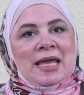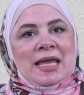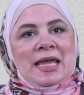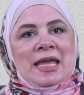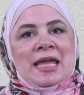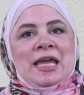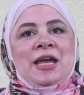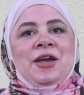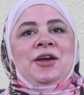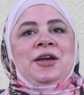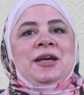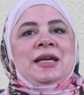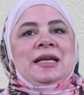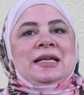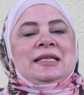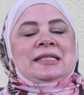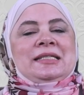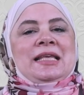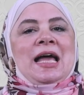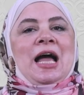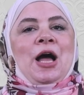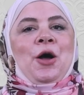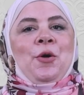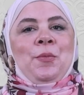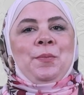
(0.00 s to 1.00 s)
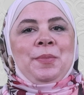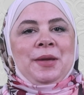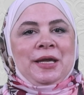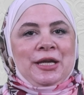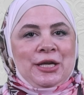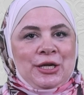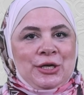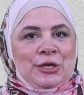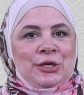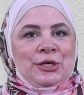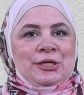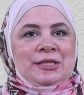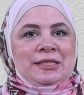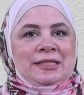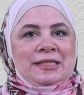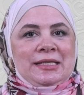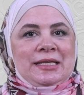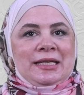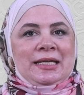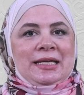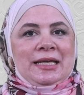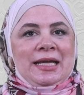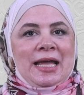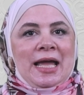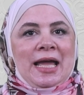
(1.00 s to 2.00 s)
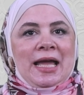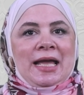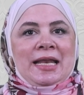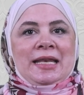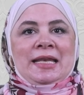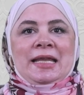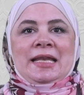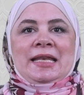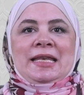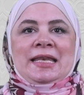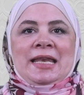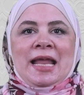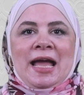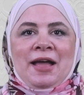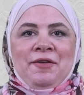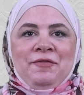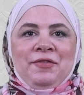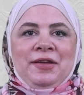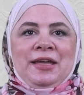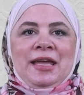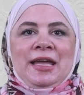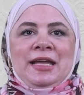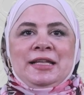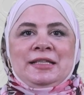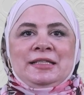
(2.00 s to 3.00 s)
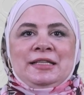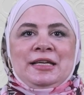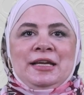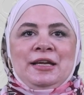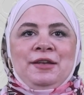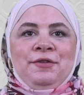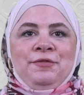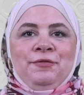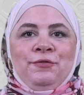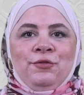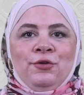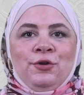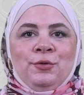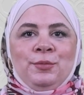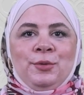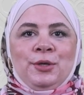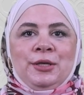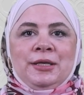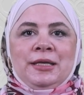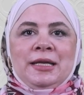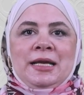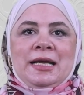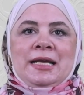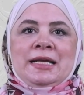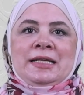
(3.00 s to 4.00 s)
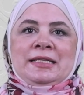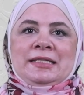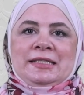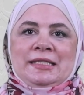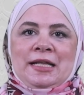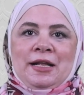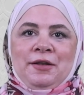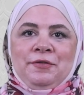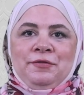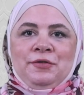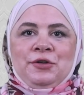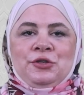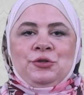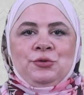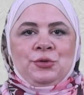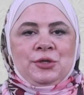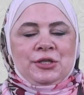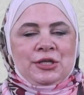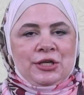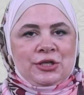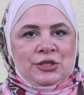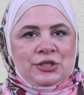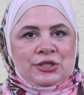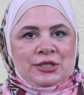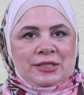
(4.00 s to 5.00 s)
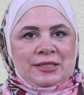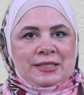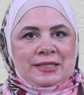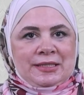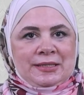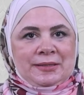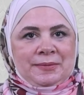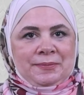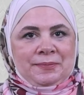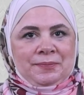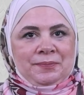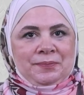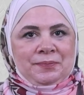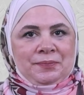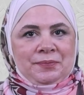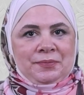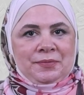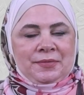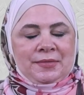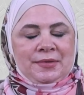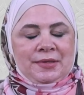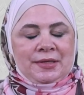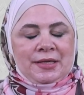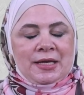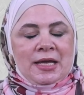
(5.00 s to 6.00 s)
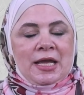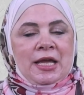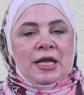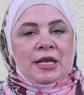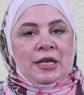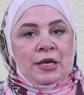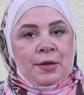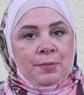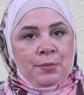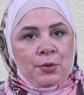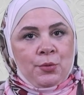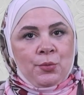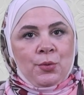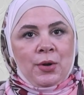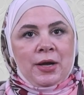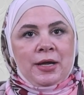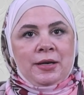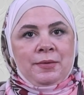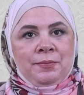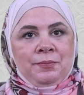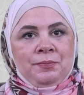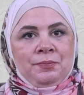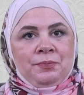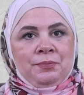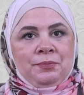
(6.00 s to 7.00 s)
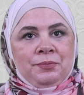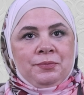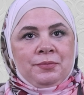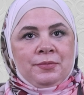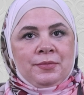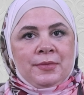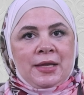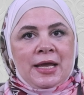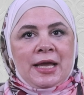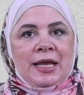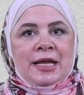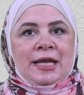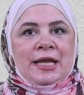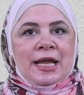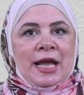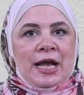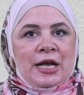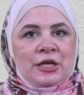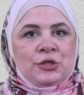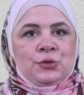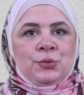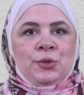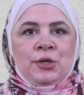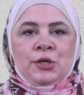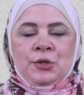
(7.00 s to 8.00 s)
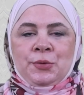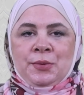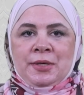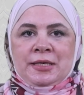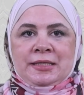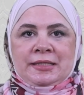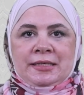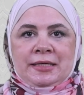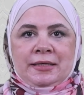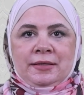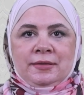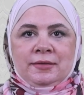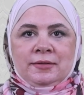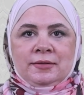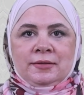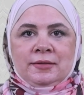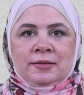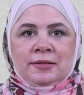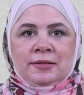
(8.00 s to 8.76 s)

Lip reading: Here is how beginners can navigate informal self-introductions. Number 1, casual greeting.